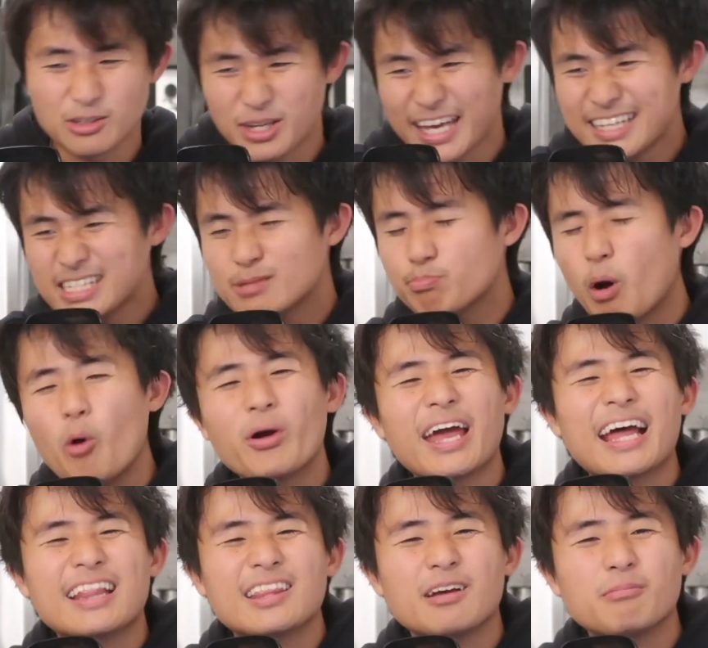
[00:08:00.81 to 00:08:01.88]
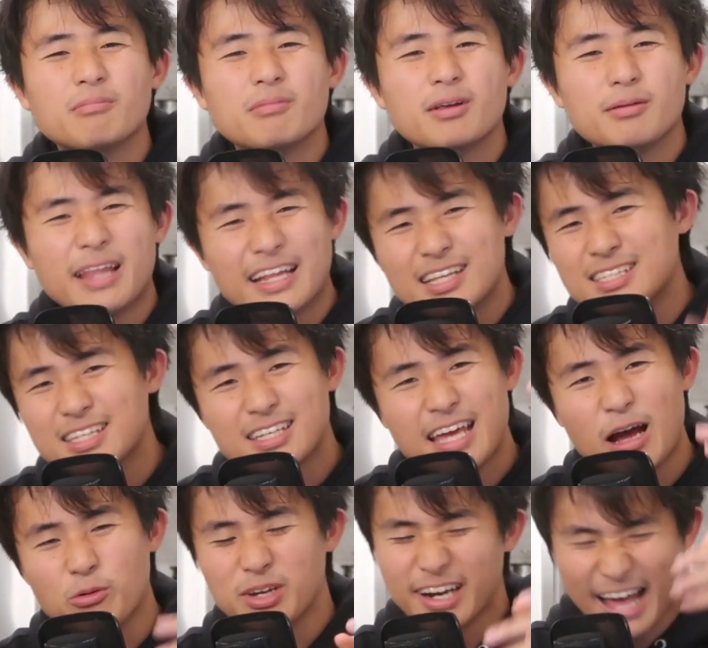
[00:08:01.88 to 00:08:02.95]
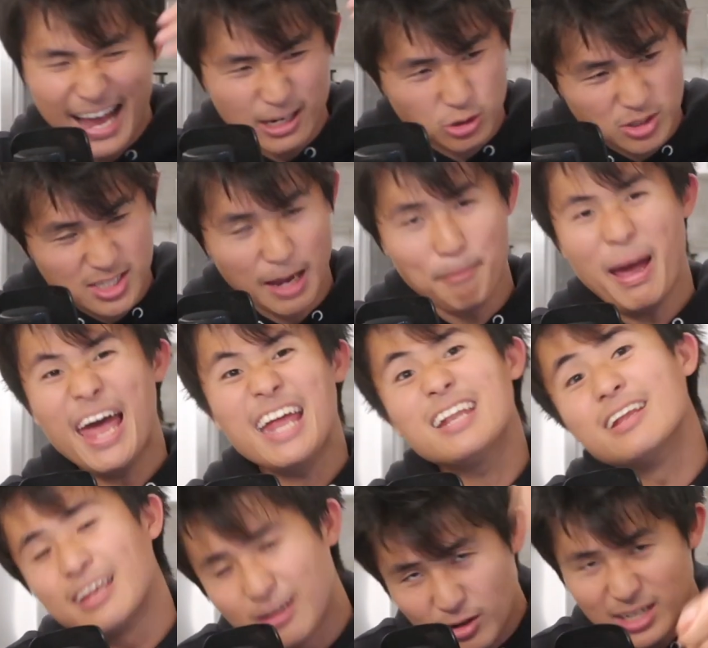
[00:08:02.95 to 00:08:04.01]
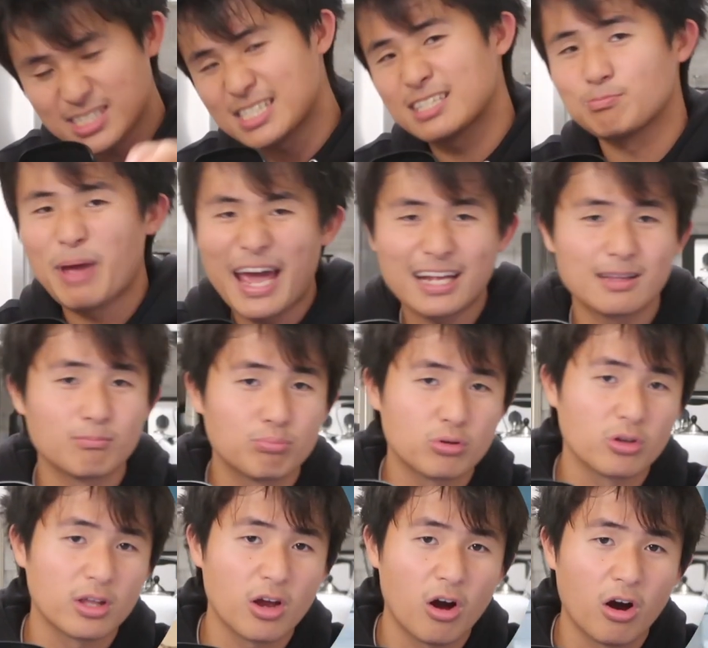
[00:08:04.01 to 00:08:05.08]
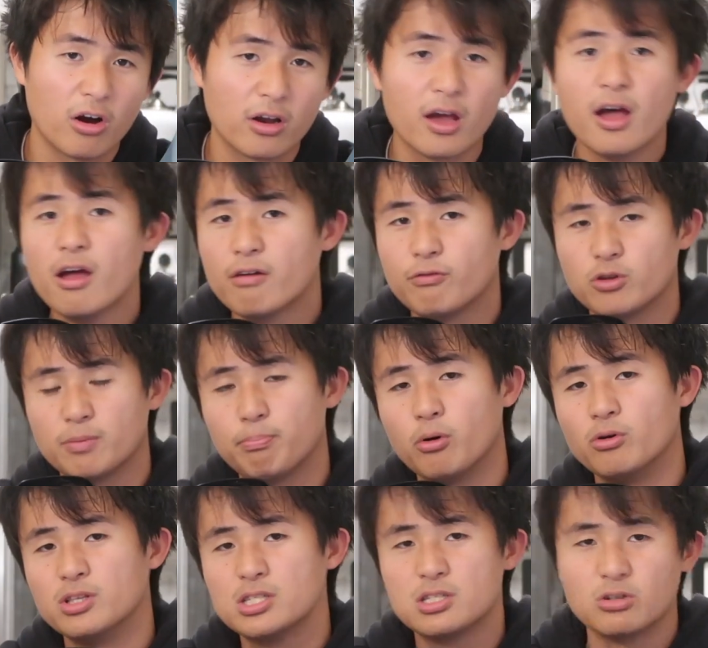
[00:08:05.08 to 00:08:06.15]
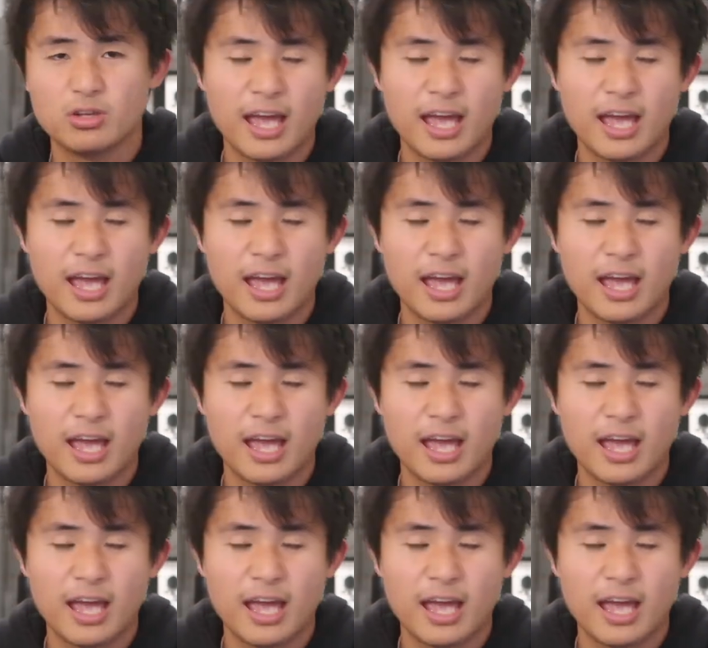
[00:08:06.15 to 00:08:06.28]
you can't just poke at them. That doesn't count. You gotta actually say, man, and you gotta smack them pretty hard for the points to